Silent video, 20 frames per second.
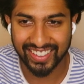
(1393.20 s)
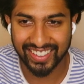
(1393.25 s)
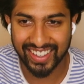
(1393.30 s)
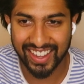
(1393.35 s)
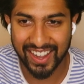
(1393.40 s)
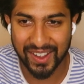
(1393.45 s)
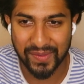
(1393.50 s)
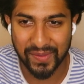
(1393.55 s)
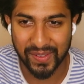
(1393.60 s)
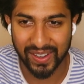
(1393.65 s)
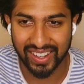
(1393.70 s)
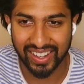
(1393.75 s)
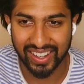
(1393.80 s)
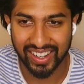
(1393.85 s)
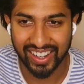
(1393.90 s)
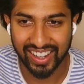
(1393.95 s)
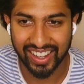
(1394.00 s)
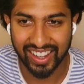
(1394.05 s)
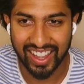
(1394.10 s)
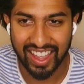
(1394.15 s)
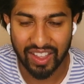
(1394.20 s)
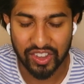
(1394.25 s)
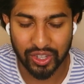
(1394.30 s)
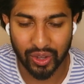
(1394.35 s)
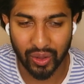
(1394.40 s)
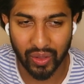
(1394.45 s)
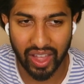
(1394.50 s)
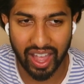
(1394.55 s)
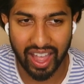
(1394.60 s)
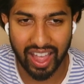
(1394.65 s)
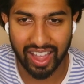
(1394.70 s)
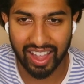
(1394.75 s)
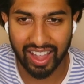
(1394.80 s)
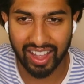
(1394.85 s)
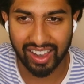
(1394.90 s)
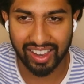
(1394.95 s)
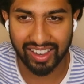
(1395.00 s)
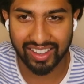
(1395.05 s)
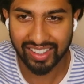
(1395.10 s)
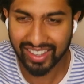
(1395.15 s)
Yeah, man. So,
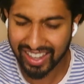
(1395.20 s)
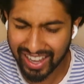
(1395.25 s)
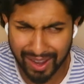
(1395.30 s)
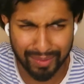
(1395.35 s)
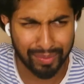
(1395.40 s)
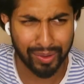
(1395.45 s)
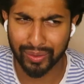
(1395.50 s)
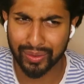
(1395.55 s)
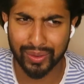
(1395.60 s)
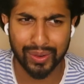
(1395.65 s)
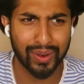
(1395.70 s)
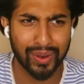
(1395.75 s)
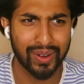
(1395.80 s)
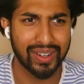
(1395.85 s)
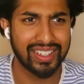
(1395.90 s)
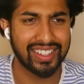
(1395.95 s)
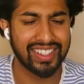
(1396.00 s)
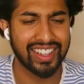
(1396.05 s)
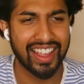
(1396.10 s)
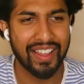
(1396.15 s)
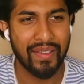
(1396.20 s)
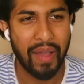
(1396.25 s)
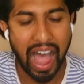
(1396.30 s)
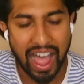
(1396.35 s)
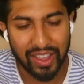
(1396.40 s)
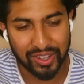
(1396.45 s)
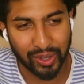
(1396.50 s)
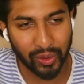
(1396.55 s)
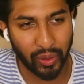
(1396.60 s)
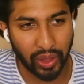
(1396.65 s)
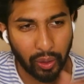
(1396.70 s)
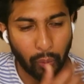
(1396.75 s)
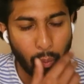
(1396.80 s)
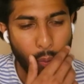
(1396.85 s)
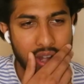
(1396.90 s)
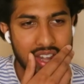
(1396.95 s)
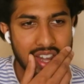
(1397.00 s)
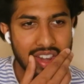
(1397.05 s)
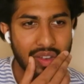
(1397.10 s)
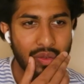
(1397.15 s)
yeah, bro, of course. So, like,
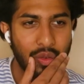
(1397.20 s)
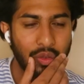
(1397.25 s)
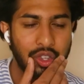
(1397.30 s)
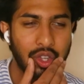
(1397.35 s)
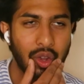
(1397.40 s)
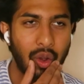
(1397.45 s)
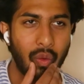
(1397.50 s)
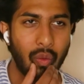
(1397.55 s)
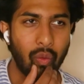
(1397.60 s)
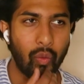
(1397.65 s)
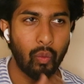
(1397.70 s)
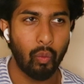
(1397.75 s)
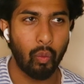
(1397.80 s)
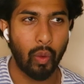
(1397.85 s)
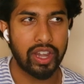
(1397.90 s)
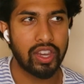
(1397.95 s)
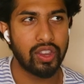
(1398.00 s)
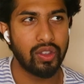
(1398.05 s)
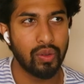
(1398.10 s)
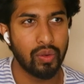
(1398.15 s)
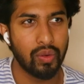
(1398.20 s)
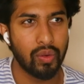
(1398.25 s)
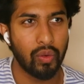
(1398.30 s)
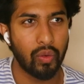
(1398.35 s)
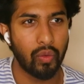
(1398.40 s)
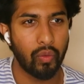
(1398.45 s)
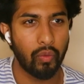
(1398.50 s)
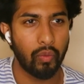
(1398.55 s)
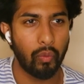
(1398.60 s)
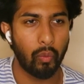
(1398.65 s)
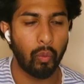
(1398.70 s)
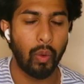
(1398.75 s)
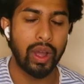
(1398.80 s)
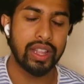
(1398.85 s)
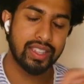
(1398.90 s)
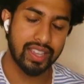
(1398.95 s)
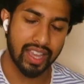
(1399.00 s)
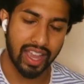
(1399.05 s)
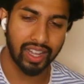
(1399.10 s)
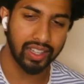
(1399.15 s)
when you
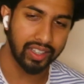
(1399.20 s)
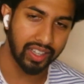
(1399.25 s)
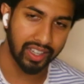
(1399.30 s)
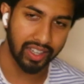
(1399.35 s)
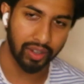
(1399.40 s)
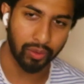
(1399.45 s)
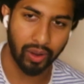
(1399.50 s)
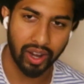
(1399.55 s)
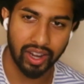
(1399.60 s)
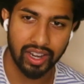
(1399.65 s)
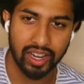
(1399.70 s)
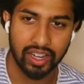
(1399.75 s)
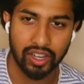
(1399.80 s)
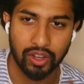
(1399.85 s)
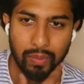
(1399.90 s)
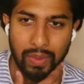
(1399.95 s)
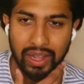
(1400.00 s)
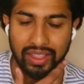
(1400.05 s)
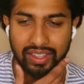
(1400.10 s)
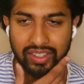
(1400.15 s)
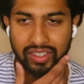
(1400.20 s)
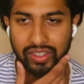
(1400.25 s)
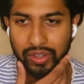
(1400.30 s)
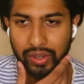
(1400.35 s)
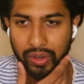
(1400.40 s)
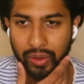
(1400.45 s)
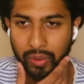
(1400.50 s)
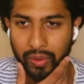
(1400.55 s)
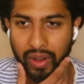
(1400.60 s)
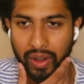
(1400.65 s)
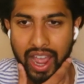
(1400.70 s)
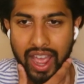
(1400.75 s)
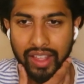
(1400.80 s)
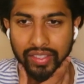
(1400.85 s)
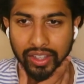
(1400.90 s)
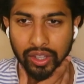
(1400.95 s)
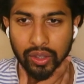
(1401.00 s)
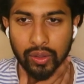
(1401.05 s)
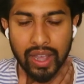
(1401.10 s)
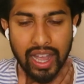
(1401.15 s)
went to LA, right, and you met this dude,
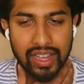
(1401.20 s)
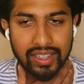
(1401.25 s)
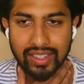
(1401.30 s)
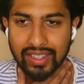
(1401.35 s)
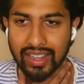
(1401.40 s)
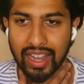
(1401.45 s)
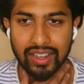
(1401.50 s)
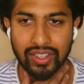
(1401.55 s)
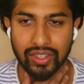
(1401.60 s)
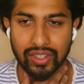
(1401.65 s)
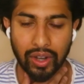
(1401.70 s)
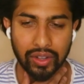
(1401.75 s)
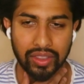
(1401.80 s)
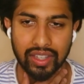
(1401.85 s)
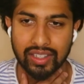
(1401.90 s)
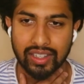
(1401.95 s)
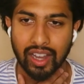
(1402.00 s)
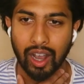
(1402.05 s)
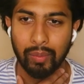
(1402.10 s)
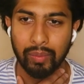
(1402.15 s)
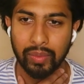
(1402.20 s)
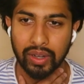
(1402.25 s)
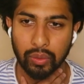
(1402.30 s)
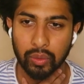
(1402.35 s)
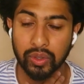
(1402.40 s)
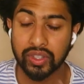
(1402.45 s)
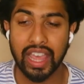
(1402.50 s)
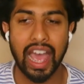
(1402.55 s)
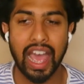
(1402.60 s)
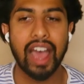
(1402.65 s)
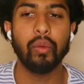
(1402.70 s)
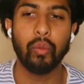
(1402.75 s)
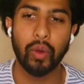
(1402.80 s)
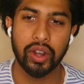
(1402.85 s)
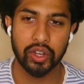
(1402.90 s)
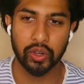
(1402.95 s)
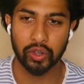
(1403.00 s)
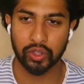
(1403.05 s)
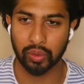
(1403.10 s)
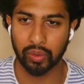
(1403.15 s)
and, like, you guys decided to start this company, was that
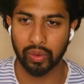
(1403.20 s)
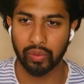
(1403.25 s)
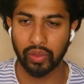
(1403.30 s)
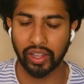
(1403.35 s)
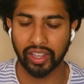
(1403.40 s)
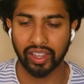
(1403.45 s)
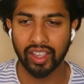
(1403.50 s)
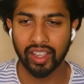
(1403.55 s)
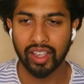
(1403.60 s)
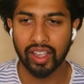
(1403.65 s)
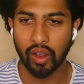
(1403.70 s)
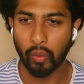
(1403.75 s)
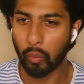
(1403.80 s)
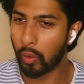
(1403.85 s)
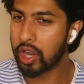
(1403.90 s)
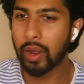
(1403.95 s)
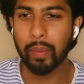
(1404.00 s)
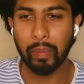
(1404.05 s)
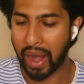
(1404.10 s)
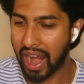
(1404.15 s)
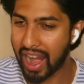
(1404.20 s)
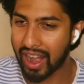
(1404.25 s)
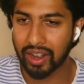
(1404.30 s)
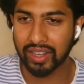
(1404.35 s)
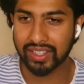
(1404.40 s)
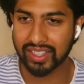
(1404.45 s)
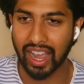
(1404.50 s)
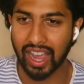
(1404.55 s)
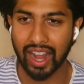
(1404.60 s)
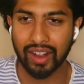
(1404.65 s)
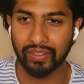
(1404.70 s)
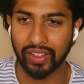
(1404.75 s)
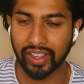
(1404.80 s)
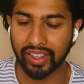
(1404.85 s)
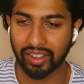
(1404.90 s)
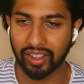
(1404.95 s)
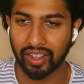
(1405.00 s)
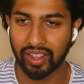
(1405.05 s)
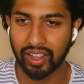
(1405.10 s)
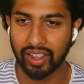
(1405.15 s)
when you're sort of, like, were your parents kind of,
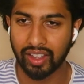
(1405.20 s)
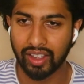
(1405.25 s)
like,